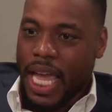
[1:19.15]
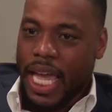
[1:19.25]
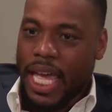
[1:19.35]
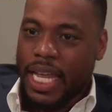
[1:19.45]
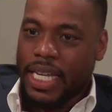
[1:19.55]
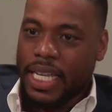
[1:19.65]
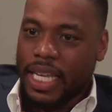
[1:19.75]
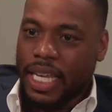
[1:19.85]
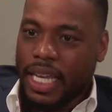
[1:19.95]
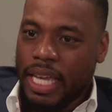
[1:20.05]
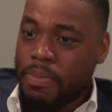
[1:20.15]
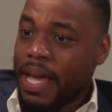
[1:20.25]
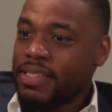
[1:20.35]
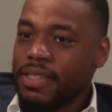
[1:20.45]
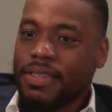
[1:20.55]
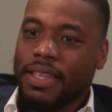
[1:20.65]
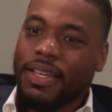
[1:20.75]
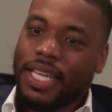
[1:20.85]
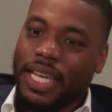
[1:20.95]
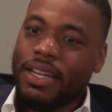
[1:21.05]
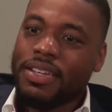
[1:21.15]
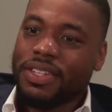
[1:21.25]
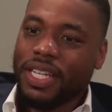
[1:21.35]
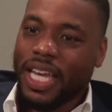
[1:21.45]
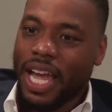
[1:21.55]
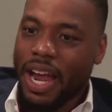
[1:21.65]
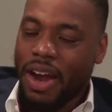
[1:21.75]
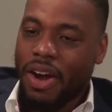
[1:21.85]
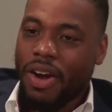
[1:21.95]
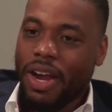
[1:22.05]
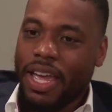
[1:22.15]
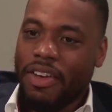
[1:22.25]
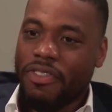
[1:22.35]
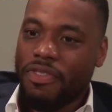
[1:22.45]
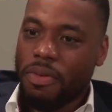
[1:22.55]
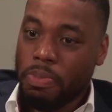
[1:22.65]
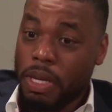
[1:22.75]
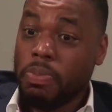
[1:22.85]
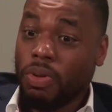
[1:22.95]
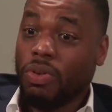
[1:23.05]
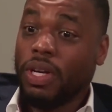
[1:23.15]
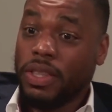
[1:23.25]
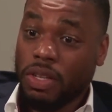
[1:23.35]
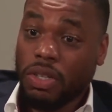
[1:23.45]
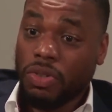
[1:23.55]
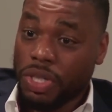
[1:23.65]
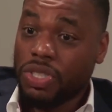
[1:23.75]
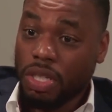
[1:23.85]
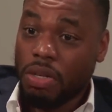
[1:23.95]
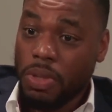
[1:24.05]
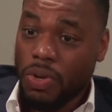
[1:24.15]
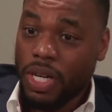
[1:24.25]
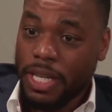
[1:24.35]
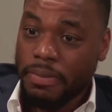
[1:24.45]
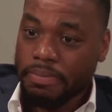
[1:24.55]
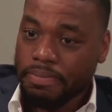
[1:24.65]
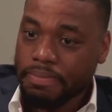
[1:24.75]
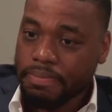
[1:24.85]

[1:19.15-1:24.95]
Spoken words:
And he basically said that he doesn't care if people in the Christian community